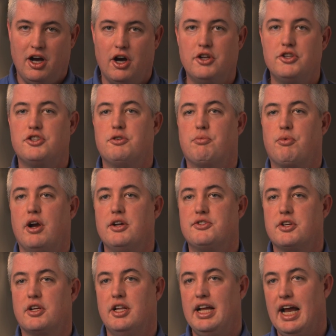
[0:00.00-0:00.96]

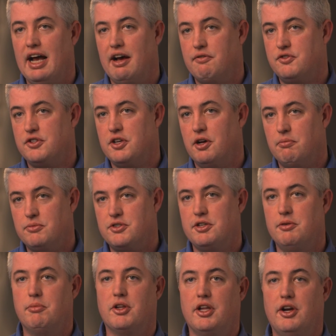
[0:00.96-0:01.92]
unsurprisingly have some
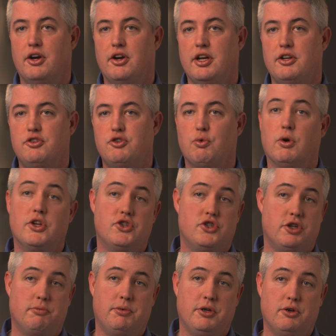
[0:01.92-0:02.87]
similarity to what
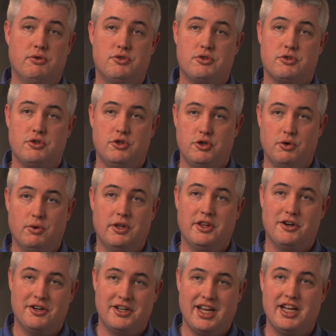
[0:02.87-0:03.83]
GPUs do in
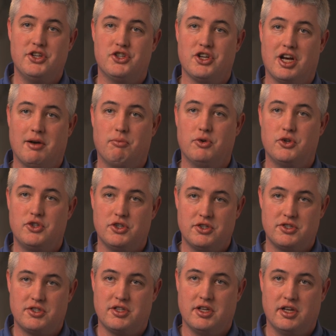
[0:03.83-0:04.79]
their day job, which
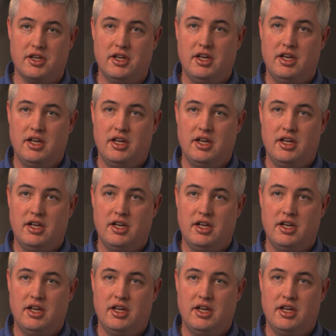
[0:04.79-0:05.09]
is the